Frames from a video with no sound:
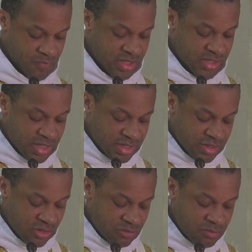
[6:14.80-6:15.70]
This
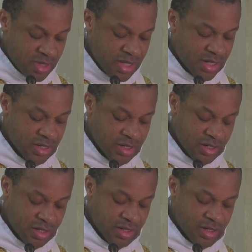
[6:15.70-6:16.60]
does not mean
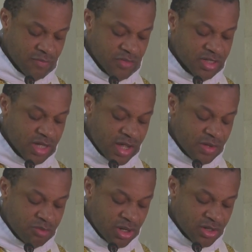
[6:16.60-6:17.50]
the
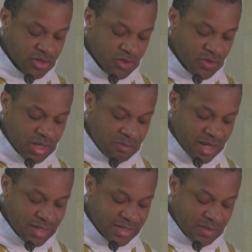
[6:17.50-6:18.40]
diabolical
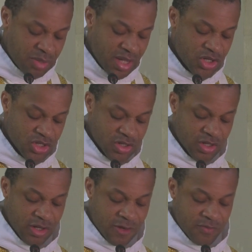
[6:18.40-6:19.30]

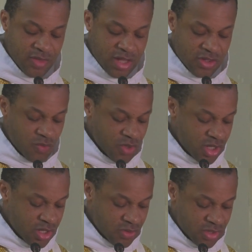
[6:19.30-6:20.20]
emancipation that the
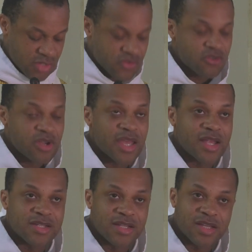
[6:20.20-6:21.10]
world is
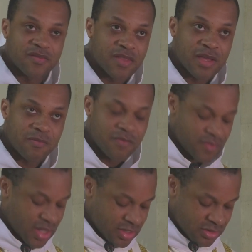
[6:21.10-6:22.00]
trying to give them.
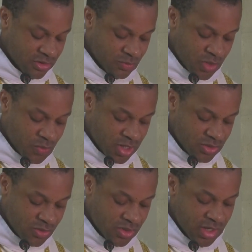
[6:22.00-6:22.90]
That is not what we're
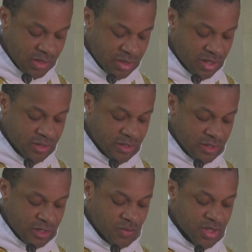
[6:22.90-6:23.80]
talking about.
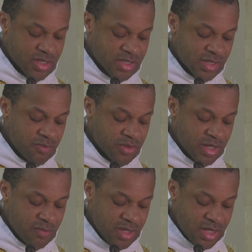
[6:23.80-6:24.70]
What it
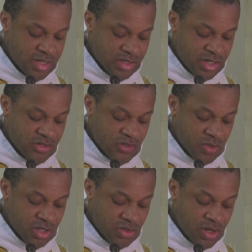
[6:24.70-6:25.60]
simply means is
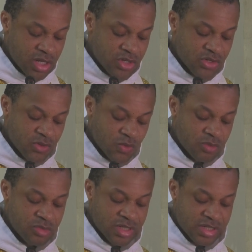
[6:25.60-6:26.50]
to acknowledge the
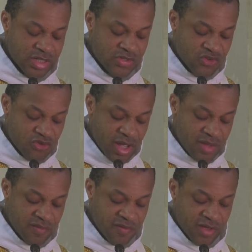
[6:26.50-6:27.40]
woman's
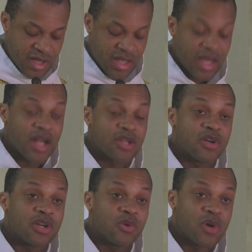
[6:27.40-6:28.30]
strength and
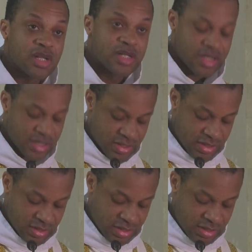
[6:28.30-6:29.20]
her
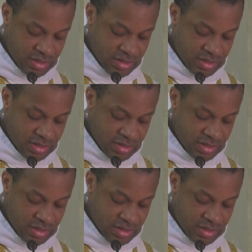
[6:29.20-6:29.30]
qualities.